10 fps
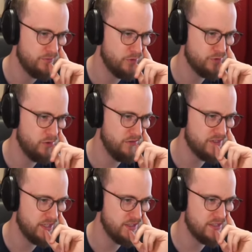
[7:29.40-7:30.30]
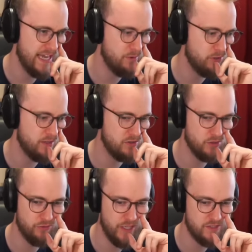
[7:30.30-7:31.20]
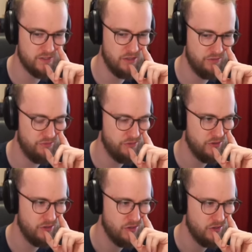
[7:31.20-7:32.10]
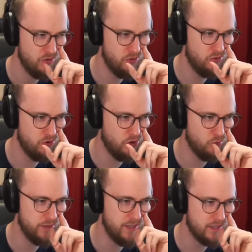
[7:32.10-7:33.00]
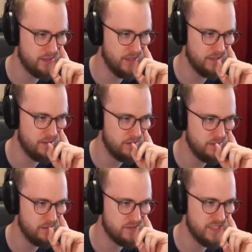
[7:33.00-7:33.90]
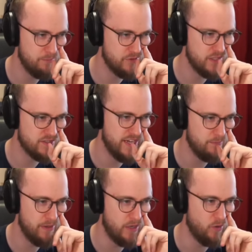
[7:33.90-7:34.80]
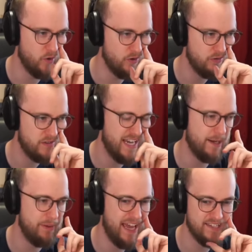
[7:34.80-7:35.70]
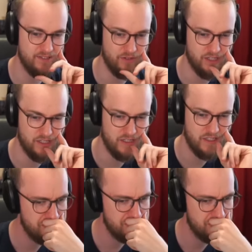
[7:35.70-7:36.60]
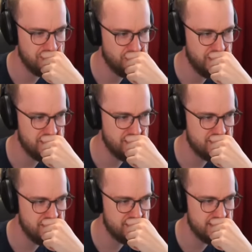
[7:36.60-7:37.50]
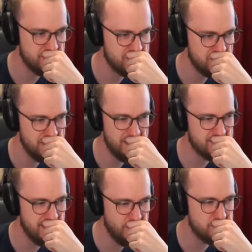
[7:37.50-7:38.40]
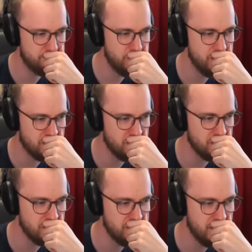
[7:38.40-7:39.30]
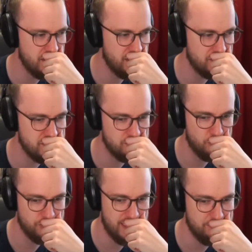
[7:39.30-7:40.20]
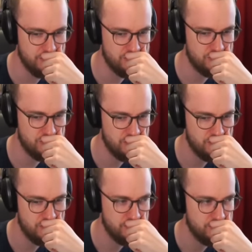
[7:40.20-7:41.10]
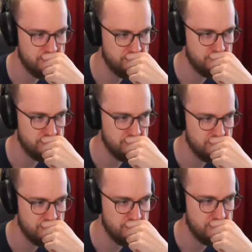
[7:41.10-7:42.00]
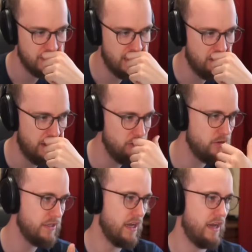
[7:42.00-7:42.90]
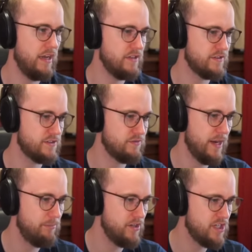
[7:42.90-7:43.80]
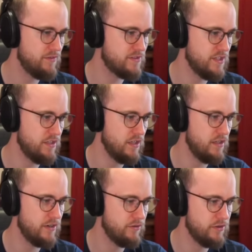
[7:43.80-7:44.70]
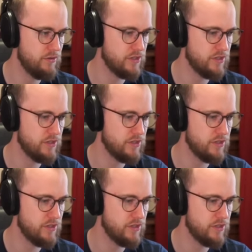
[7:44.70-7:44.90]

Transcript: for 12 seconds, and we can do enrage stuff. Or we get like 10% attack power, kind of passively. Wrecking still sounds good. It sounds pretty good, yeah. It's just more damage. Yeah, does Rampage have a CD? I don't know,